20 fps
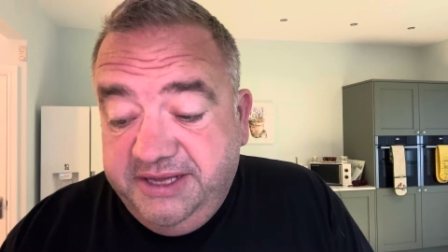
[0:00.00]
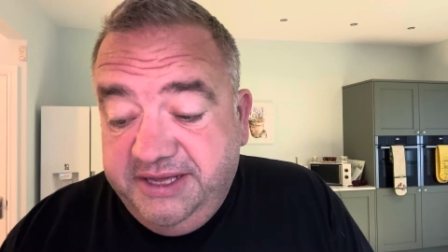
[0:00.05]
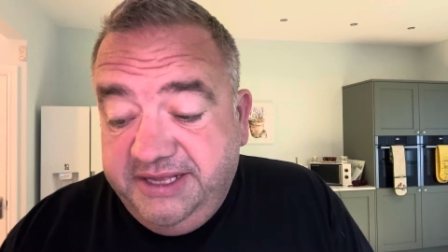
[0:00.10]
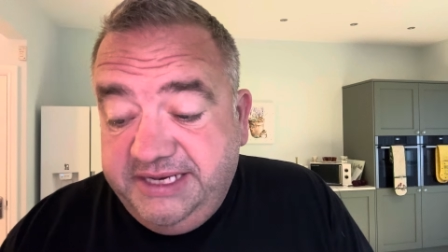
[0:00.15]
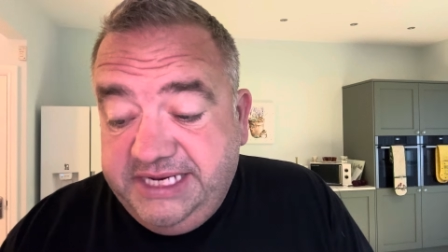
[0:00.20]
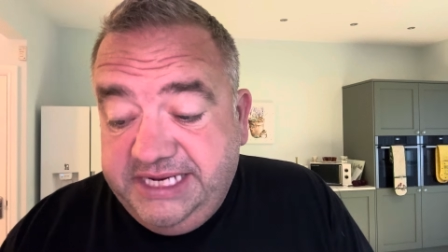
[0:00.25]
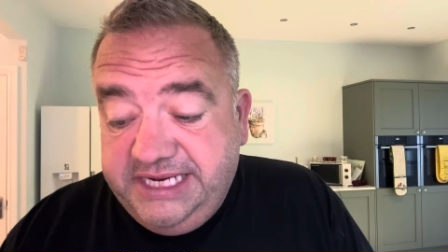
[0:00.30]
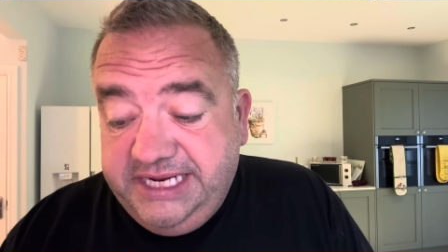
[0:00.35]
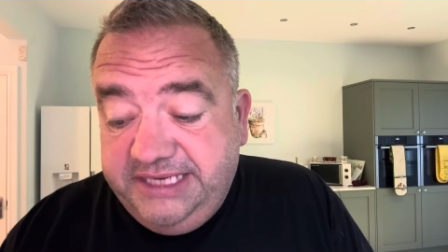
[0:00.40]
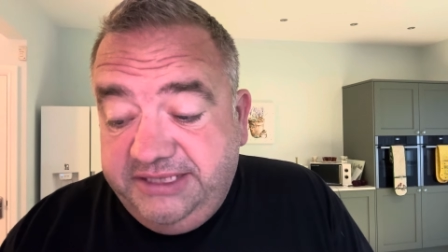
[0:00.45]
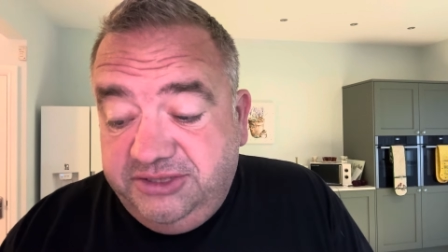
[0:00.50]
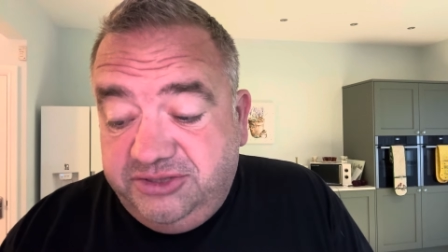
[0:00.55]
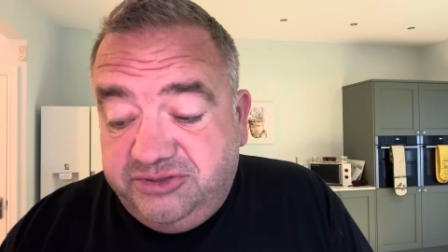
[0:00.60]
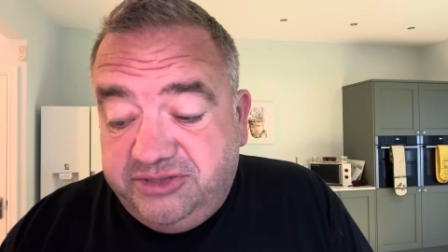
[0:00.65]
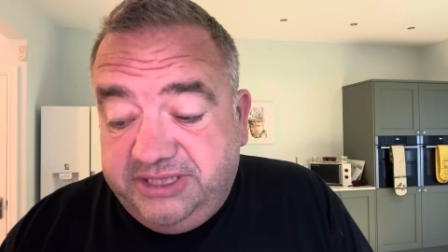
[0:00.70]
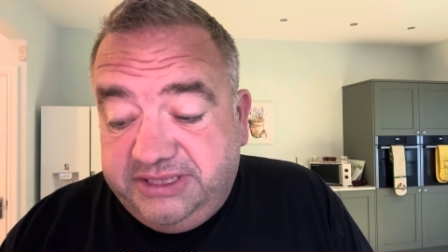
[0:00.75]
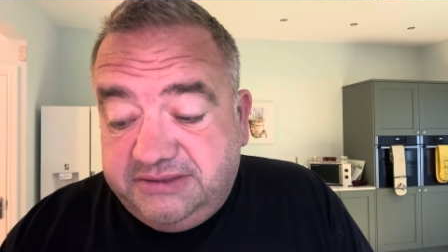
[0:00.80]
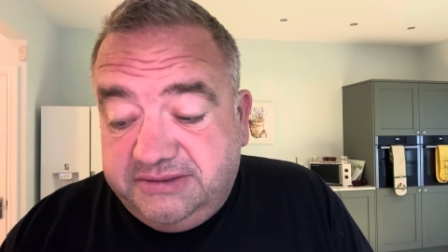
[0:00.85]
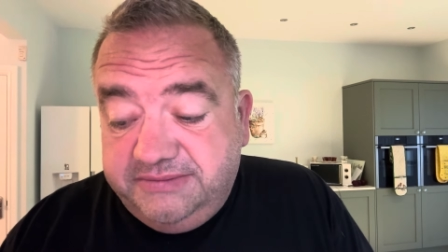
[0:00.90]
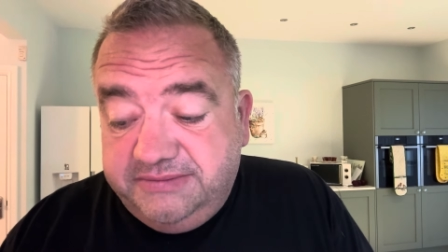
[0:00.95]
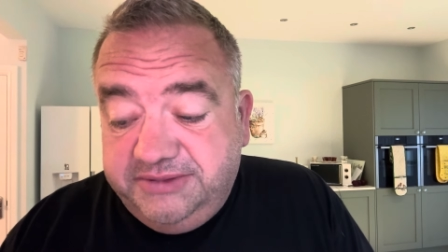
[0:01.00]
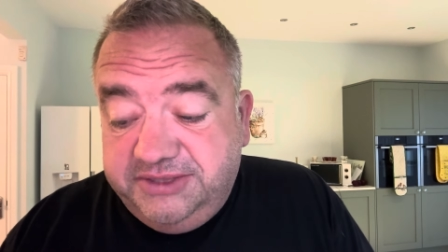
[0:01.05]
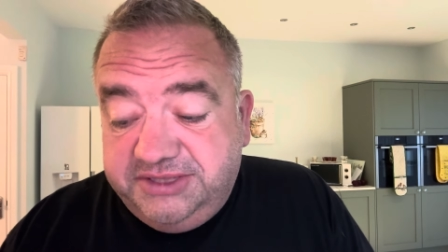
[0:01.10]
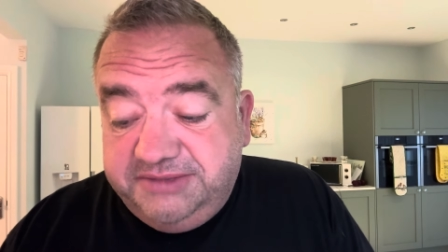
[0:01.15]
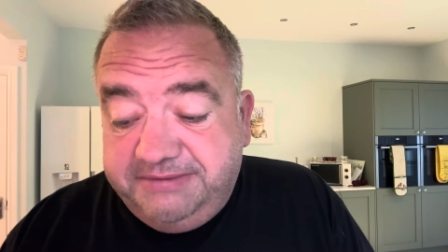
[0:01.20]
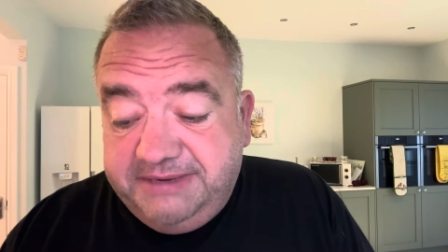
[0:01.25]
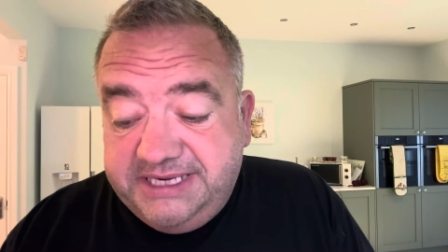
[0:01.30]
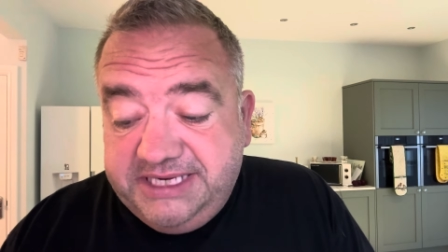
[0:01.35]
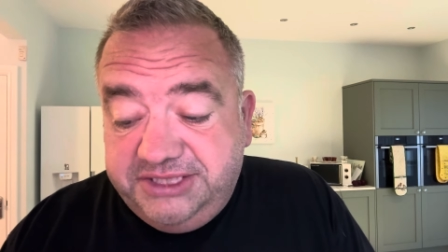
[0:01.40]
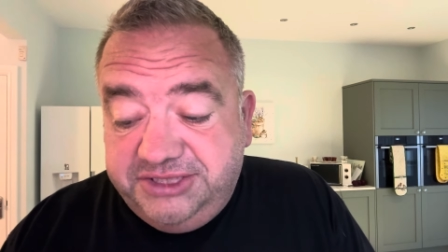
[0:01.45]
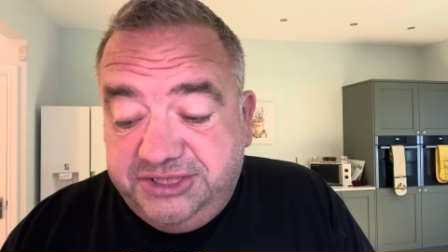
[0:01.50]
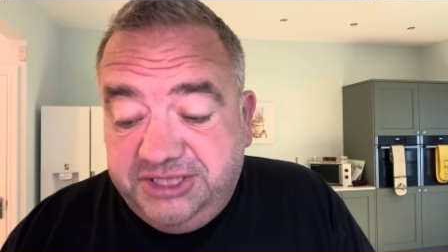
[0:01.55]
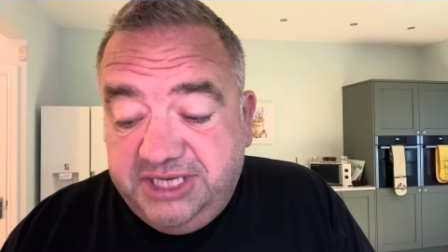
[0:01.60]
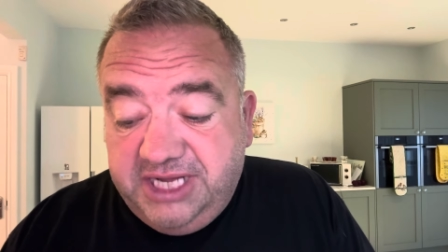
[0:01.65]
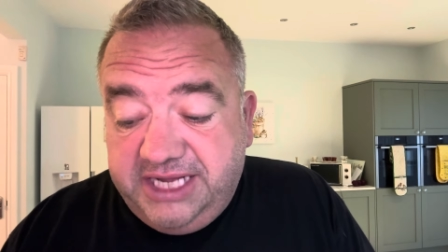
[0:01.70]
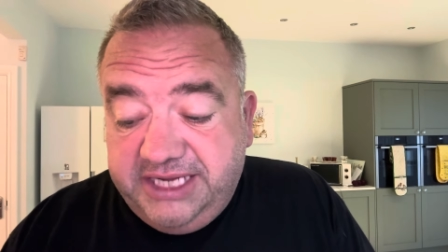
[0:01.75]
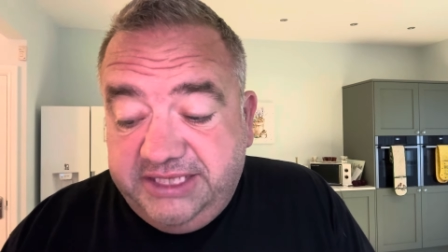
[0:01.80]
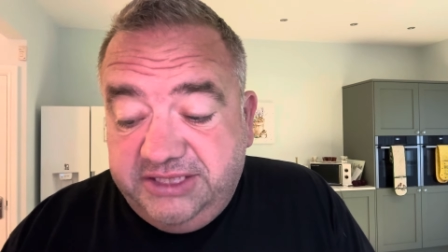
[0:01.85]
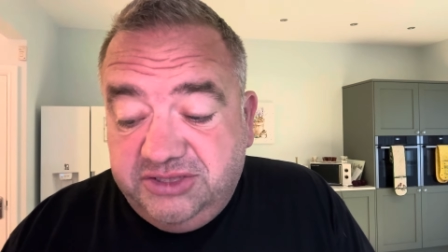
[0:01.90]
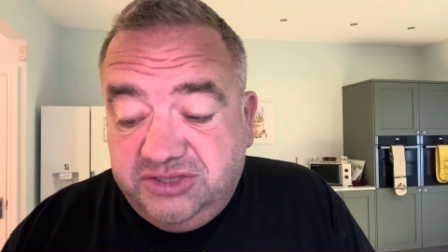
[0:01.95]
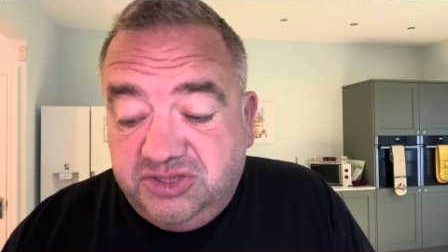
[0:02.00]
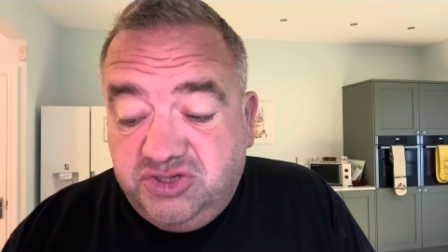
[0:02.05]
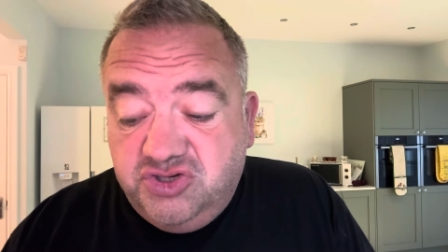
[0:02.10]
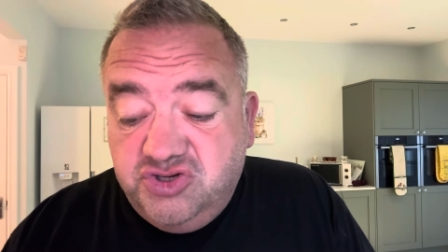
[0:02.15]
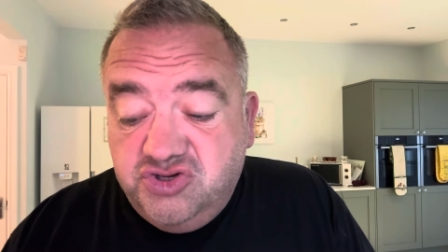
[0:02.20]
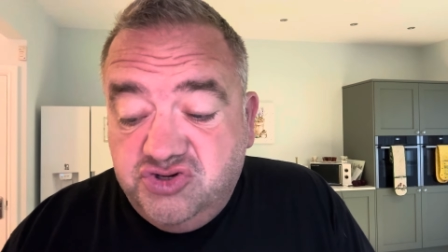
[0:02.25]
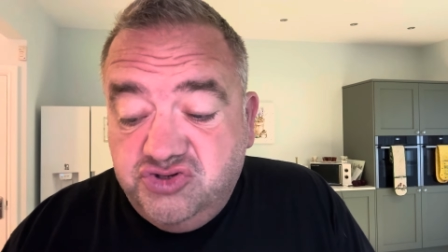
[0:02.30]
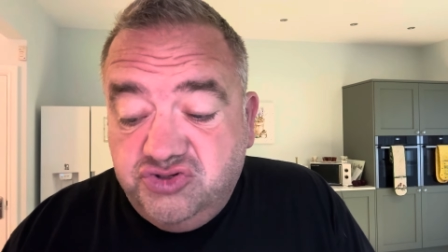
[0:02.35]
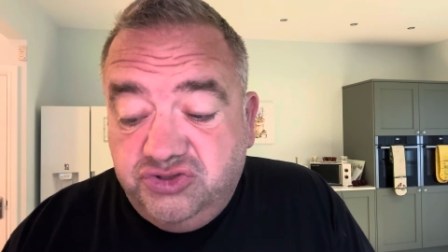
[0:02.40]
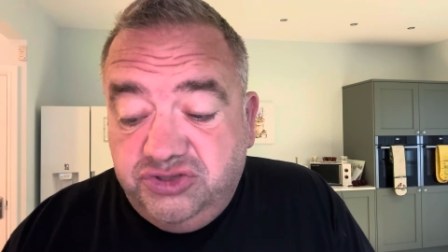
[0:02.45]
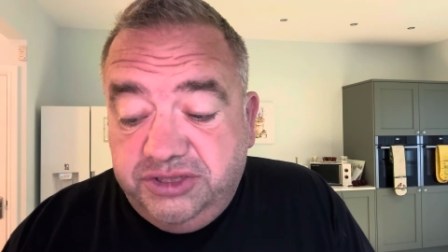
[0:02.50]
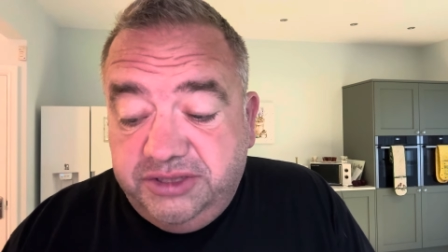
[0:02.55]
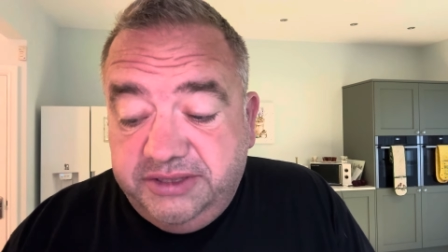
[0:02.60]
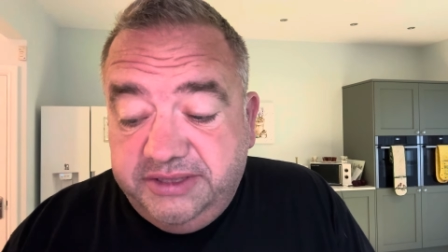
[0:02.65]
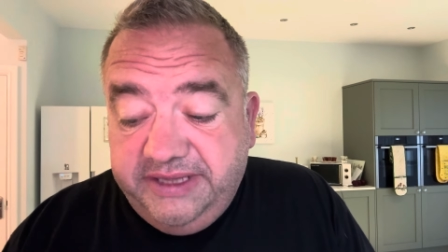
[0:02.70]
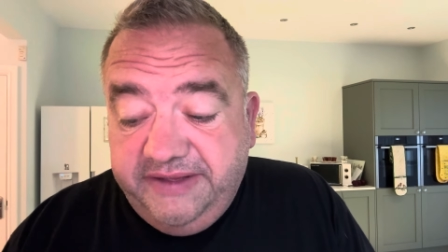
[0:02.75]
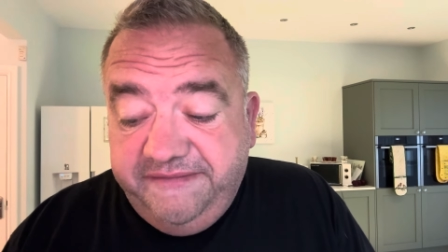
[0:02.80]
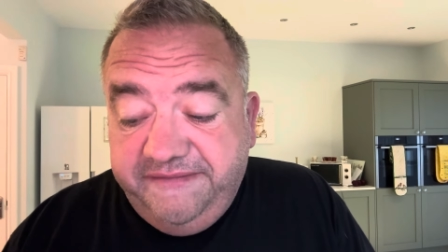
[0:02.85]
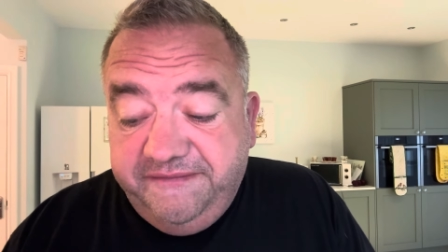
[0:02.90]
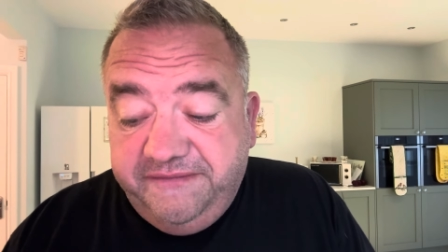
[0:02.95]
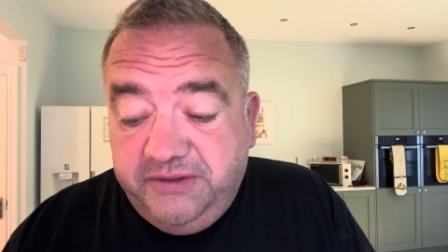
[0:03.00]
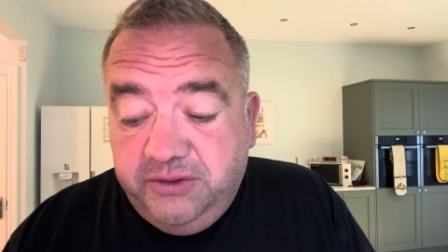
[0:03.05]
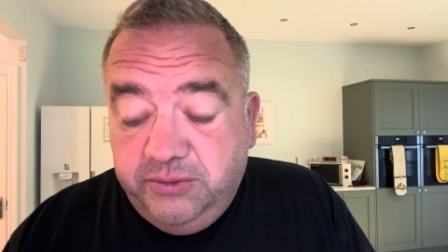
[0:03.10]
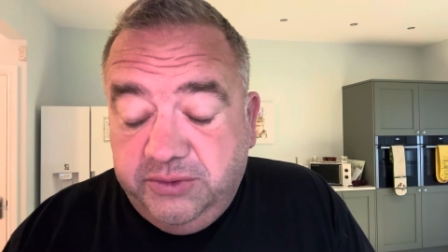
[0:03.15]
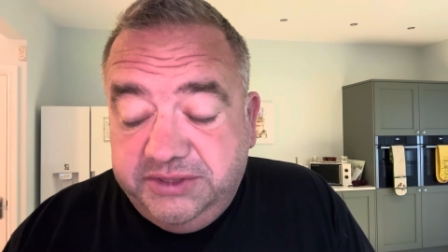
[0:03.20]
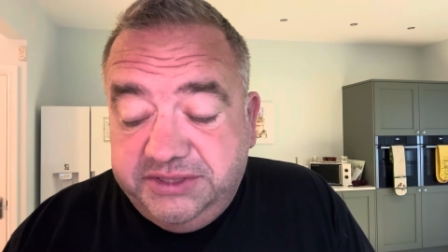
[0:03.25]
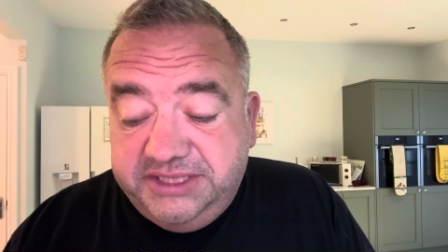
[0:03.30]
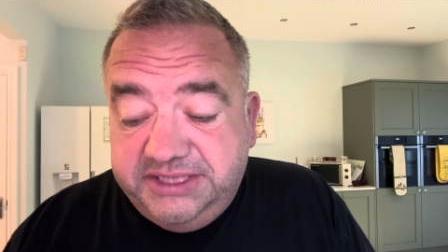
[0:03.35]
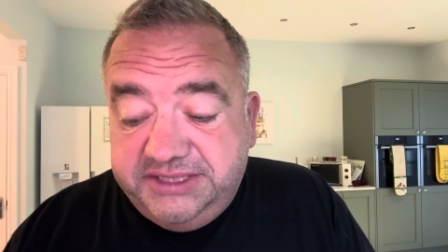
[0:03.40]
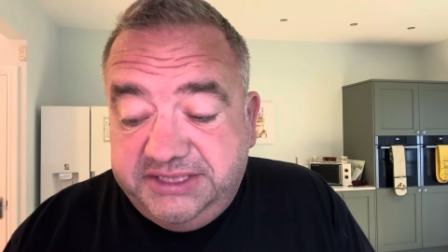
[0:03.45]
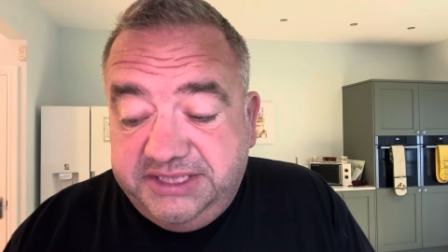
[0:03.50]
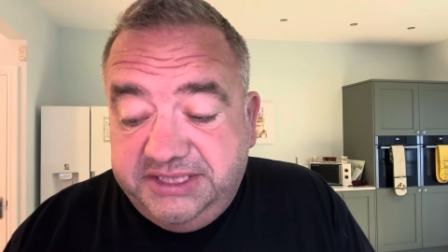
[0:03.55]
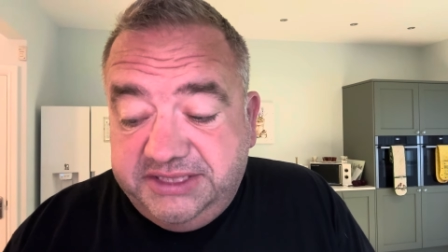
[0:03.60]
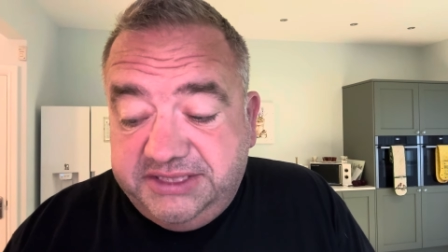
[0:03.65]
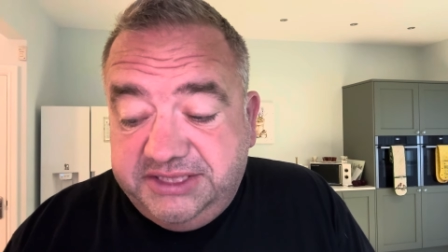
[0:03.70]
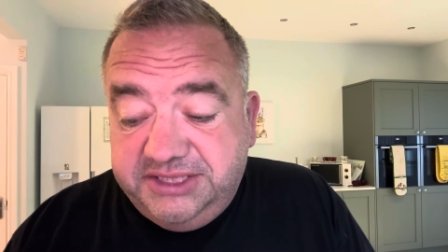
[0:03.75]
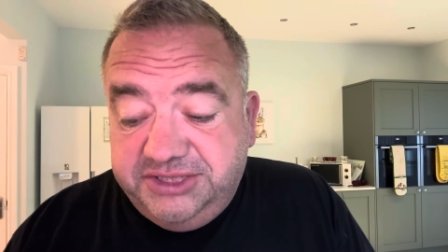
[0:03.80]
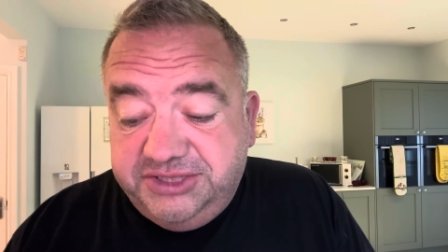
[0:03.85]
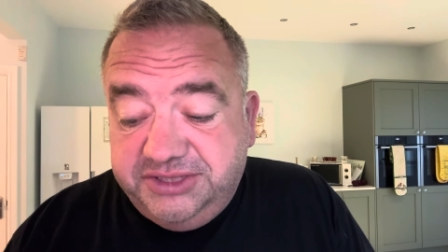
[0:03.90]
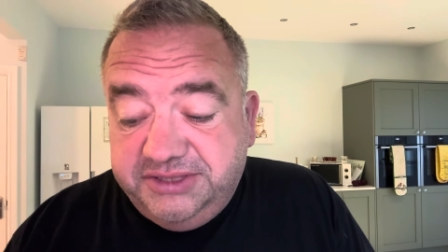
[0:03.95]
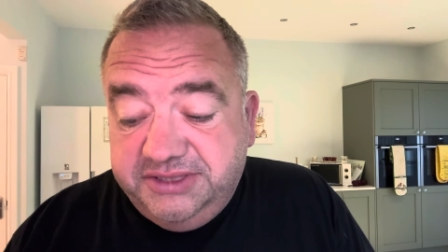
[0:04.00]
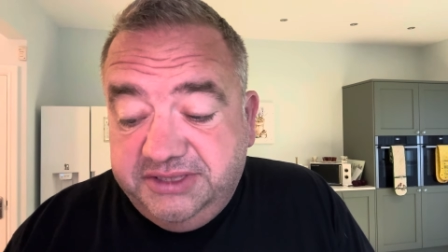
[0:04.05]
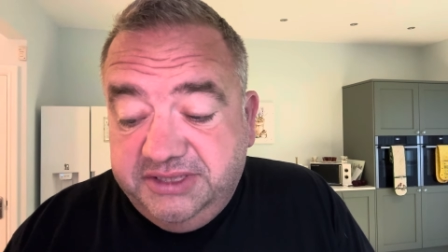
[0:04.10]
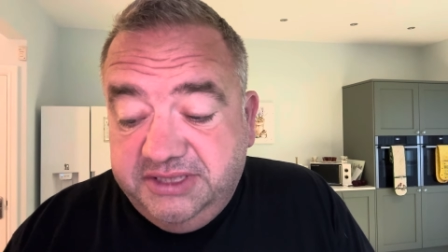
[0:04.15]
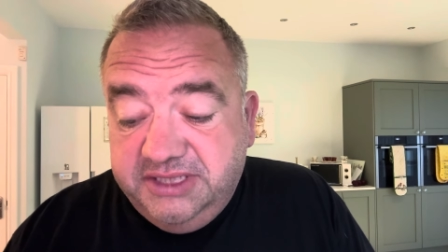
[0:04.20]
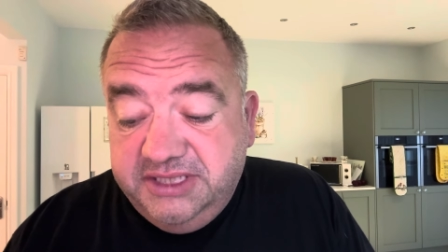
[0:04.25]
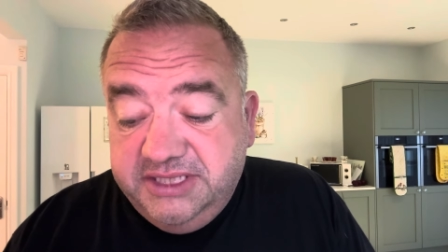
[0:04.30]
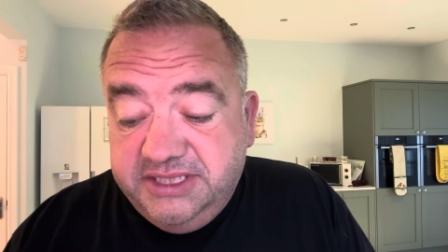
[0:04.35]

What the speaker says: The interest from the Spanish giant could influence his decision,